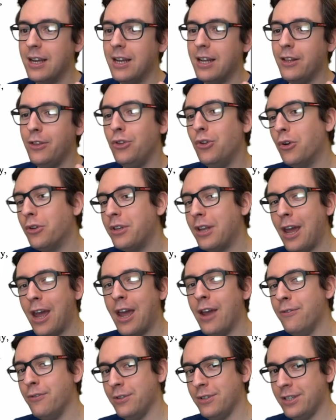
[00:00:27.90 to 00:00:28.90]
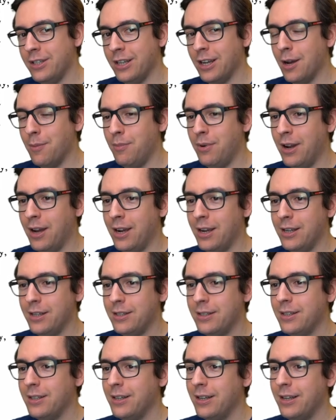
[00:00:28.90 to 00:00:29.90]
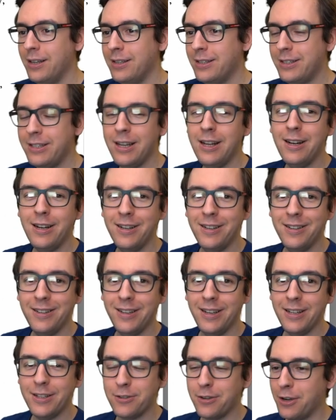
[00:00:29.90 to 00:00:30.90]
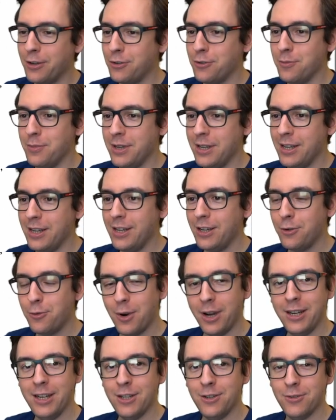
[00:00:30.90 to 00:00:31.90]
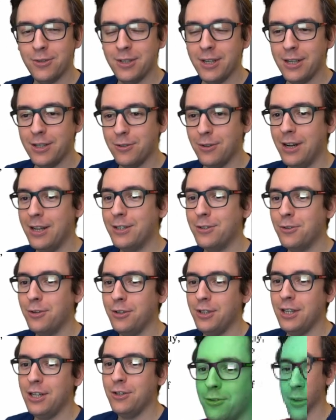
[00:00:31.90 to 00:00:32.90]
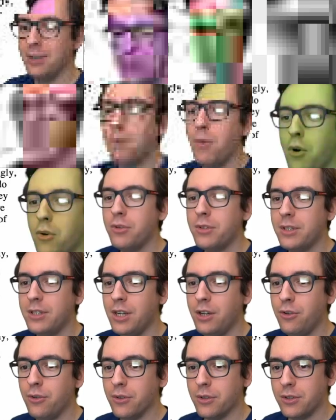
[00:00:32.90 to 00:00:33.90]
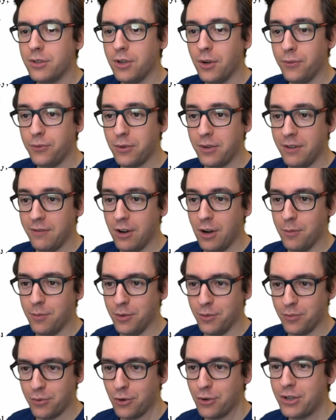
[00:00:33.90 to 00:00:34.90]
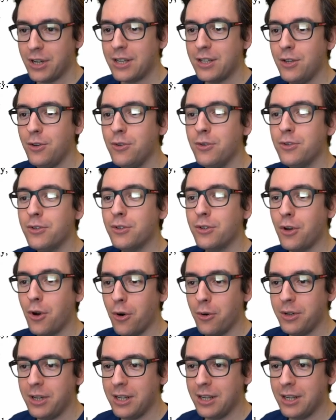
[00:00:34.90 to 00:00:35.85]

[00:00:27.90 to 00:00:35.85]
not everything applies. Still, it's going to be quite interesting, so let's go into it. Most serious software development projects use coding